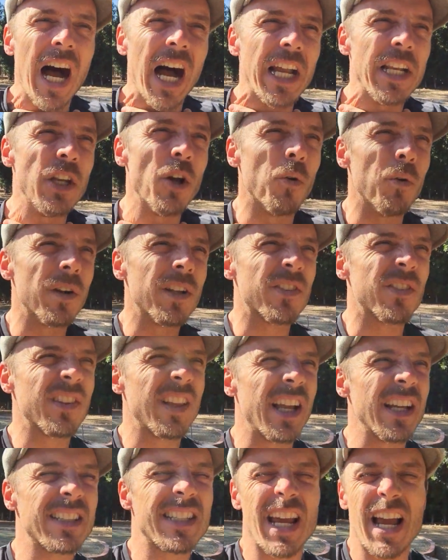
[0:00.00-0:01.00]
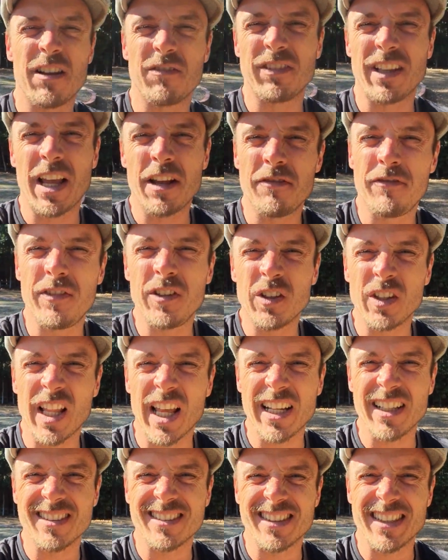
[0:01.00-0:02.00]
I know what it's like to have life feel
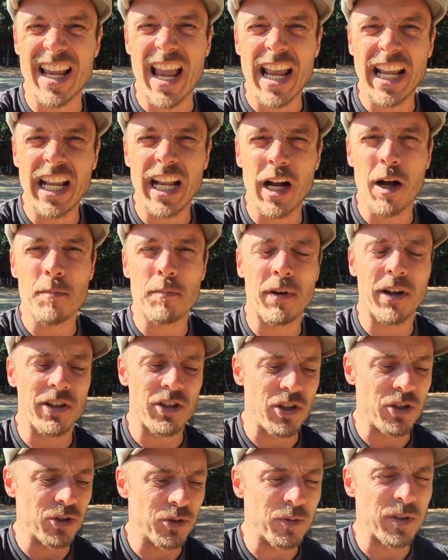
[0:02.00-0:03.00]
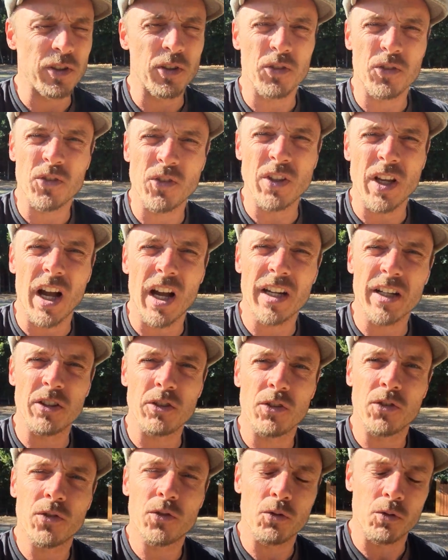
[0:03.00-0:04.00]
like it's ganging up on you and you're stuck
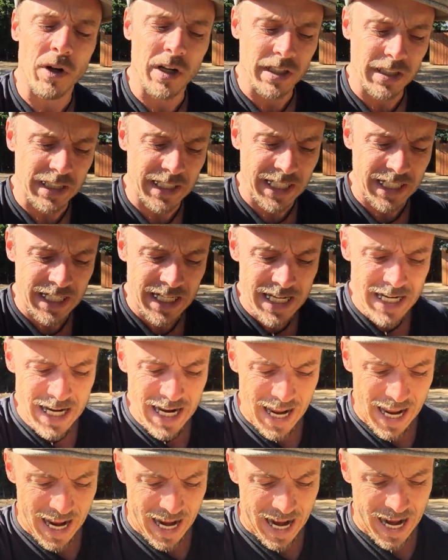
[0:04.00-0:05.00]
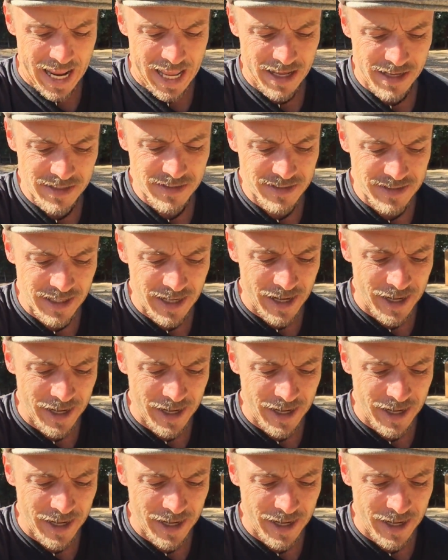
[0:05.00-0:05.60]
and you're struggling and